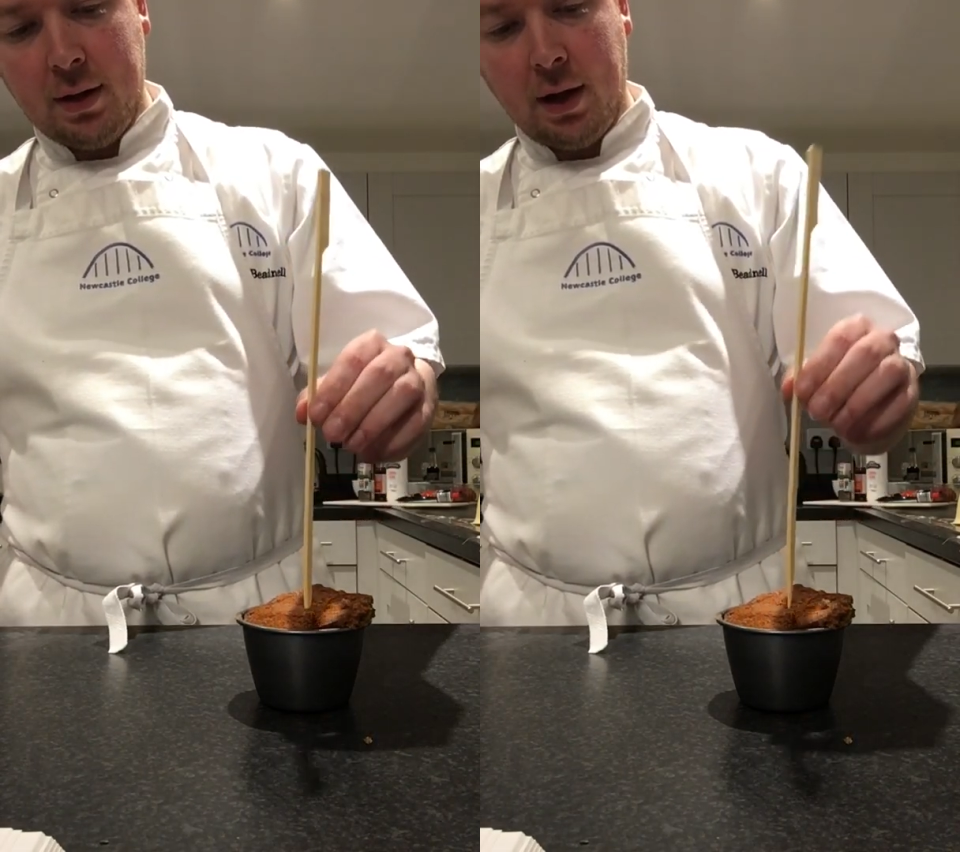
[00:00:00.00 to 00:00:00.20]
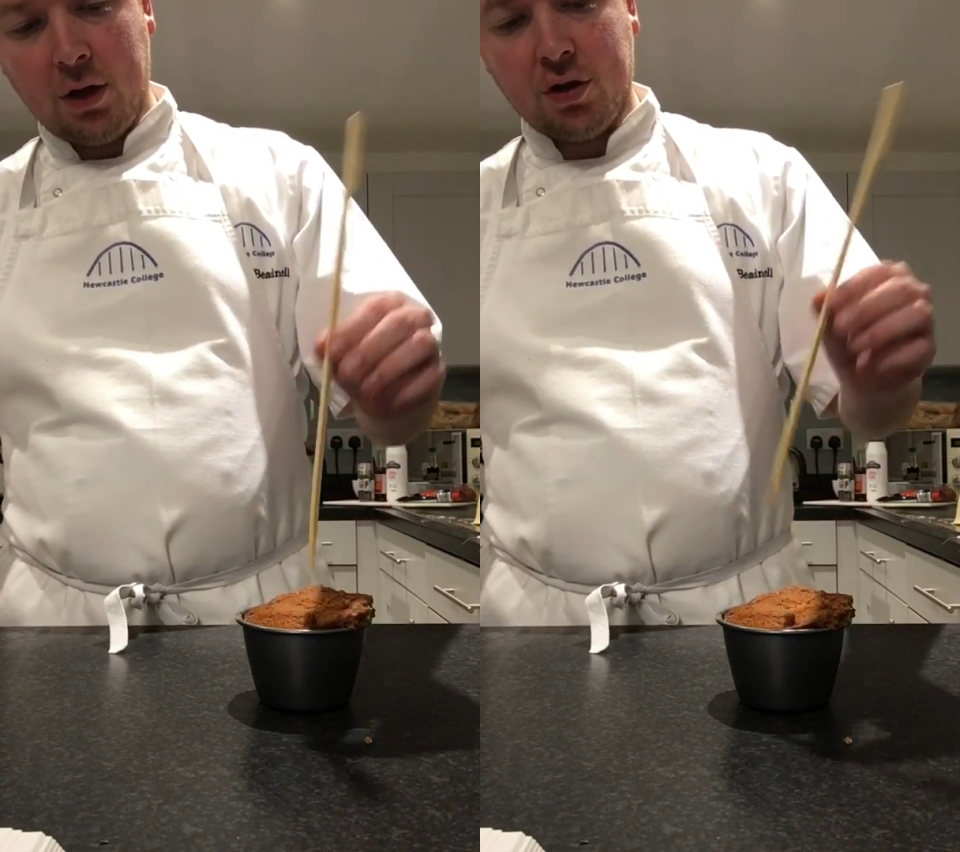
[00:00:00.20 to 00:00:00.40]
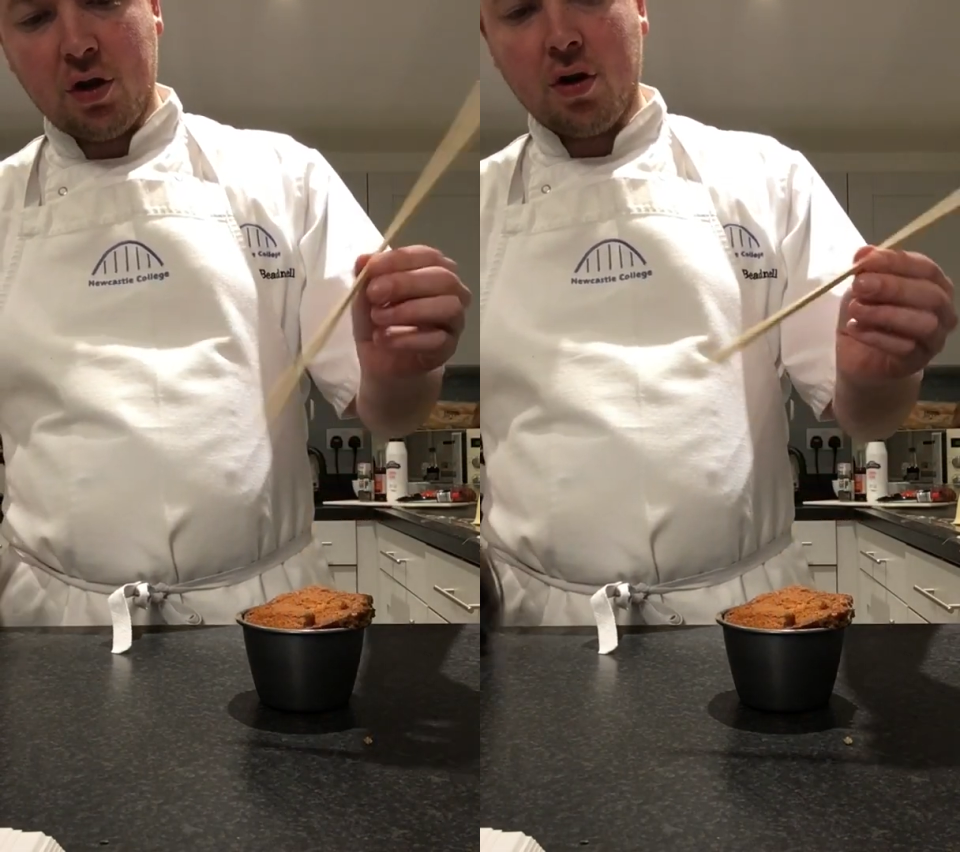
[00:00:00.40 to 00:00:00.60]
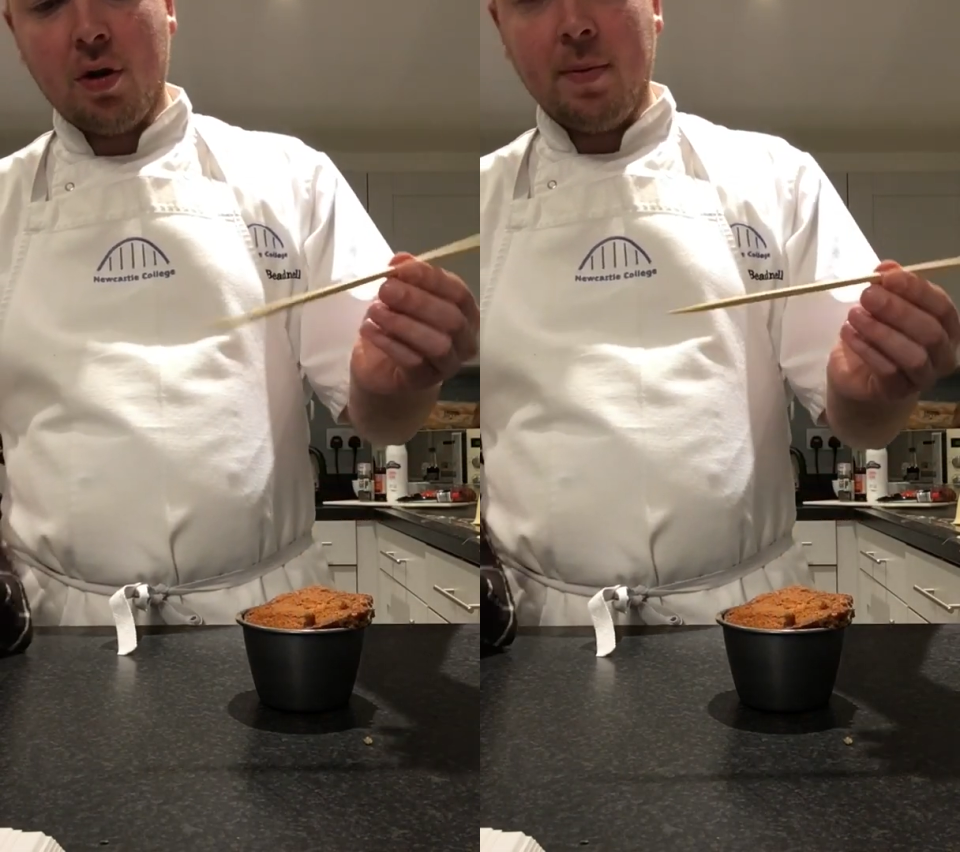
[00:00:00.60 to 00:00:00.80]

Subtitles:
that should come